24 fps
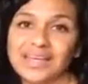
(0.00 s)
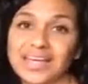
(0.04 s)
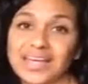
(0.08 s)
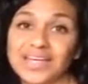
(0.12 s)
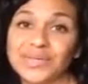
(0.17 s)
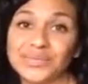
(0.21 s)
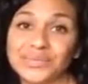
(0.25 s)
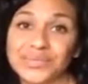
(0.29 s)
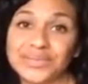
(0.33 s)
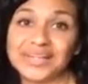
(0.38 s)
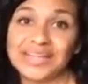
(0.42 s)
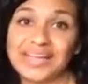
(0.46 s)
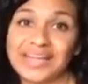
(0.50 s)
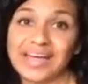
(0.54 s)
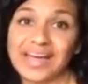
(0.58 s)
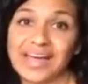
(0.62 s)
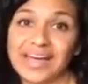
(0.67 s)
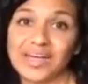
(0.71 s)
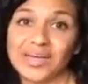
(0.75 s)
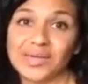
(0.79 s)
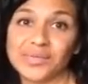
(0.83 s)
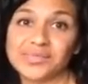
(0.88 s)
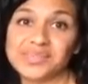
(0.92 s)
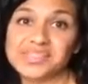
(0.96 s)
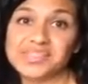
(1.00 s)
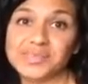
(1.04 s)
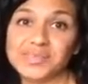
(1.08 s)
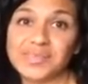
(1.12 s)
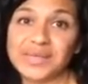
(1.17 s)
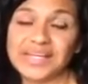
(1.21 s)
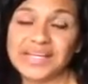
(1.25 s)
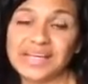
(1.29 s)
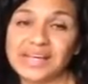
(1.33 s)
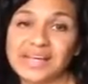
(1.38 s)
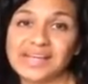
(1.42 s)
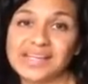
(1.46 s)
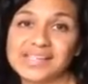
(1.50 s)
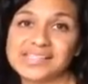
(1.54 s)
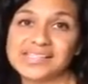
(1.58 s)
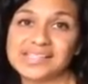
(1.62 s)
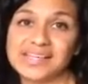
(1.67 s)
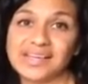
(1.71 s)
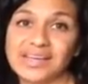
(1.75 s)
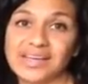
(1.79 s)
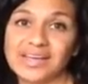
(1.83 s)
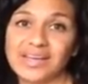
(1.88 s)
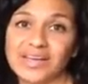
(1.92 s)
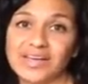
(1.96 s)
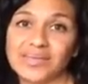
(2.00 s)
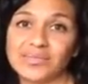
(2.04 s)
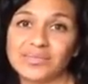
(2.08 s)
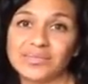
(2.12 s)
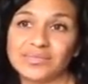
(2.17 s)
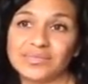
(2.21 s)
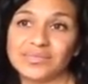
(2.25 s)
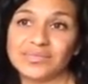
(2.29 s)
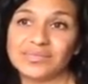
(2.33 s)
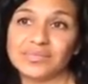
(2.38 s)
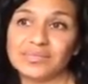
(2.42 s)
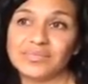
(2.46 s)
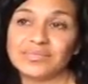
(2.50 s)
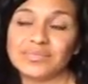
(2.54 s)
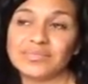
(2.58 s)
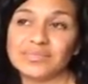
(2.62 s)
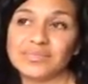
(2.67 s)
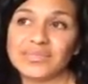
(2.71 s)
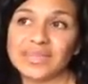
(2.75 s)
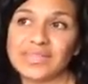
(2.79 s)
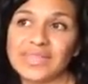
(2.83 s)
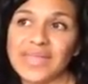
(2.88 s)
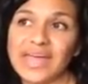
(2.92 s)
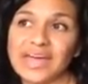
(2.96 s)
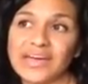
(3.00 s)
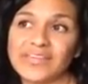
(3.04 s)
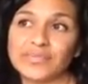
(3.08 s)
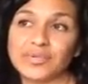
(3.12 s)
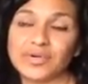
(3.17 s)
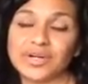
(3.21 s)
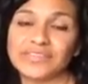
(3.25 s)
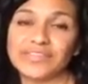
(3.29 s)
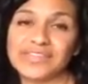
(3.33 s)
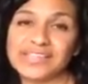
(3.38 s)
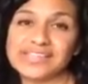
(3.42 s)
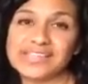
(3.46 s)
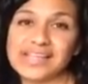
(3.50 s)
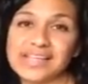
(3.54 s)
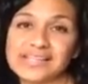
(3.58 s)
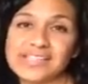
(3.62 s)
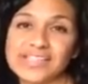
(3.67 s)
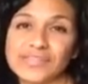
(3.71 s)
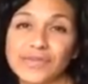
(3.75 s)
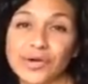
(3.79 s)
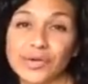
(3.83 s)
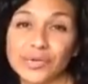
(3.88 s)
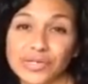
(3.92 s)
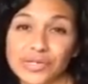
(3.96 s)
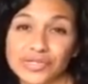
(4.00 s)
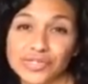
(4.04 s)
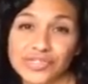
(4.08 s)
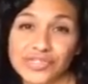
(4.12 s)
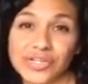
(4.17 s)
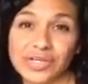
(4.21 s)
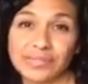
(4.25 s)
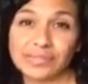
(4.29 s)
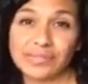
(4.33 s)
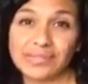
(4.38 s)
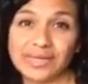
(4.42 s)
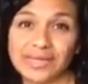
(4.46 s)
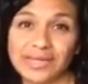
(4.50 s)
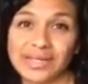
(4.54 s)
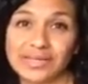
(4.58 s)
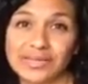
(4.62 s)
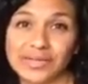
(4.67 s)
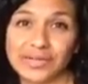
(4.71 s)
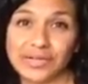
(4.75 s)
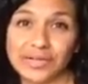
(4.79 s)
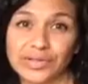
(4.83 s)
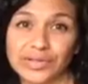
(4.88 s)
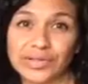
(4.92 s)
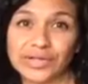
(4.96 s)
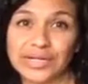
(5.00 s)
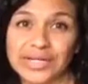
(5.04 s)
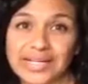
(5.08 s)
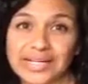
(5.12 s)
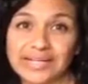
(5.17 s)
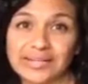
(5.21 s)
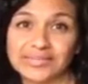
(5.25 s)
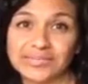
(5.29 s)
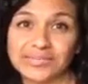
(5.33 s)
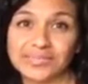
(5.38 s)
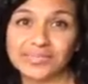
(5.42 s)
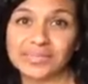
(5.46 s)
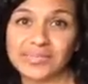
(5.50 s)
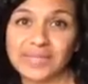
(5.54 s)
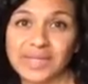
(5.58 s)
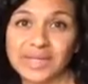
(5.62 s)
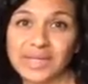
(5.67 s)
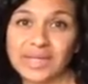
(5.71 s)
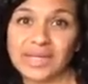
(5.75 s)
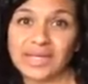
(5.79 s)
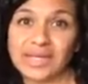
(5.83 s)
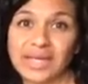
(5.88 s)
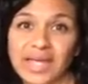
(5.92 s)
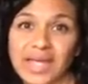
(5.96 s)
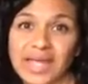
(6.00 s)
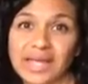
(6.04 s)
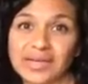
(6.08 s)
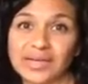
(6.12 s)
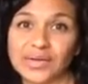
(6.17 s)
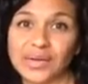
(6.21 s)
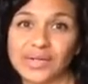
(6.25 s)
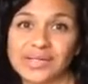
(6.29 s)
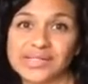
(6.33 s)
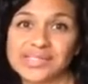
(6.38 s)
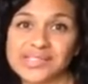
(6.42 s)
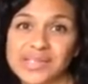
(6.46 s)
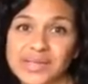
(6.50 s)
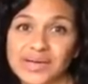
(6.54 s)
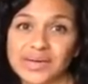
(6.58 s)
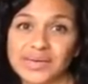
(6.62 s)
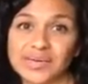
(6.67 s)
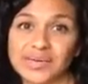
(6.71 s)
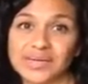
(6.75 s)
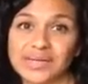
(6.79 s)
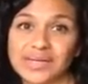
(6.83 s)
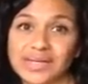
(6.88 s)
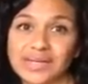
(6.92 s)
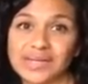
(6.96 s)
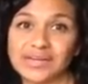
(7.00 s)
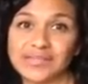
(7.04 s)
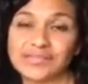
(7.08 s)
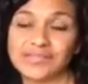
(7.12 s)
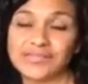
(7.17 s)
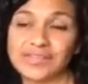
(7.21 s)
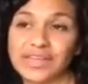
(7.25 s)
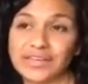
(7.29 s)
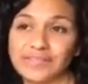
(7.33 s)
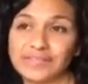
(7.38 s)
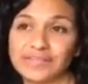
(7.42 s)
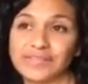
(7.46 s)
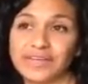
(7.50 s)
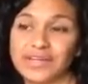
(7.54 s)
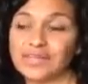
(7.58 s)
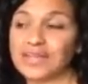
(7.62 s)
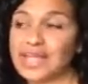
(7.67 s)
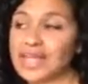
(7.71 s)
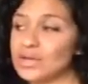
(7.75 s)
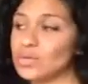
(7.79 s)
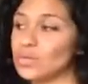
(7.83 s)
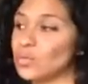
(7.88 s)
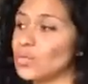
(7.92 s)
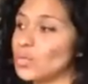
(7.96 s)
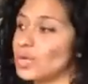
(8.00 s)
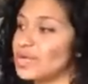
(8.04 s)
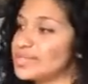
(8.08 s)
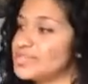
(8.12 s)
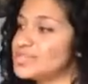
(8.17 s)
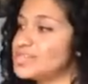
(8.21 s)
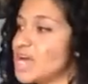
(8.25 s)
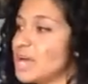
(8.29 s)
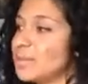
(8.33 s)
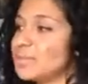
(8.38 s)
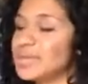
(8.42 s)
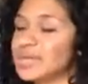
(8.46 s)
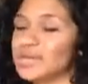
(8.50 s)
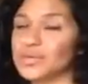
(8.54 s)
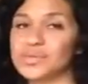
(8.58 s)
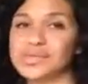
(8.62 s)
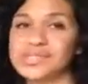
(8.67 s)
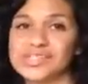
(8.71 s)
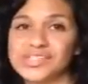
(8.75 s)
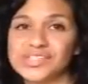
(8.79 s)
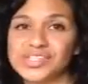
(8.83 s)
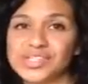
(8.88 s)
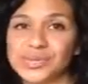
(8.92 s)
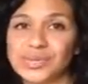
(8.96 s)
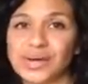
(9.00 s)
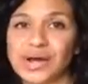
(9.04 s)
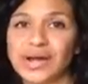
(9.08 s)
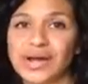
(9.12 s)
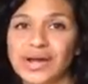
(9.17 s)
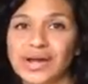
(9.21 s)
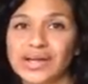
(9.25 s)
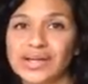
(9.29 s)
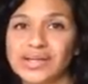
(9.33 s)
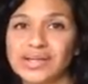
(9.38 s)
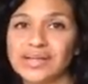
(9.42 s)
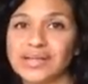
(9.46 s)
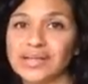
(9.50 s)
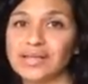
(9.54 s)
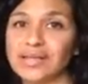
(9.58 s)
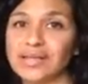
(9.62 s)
It really helps because they have more of a sense of ownership in their learning. And also, if they feel like one topic was too hard,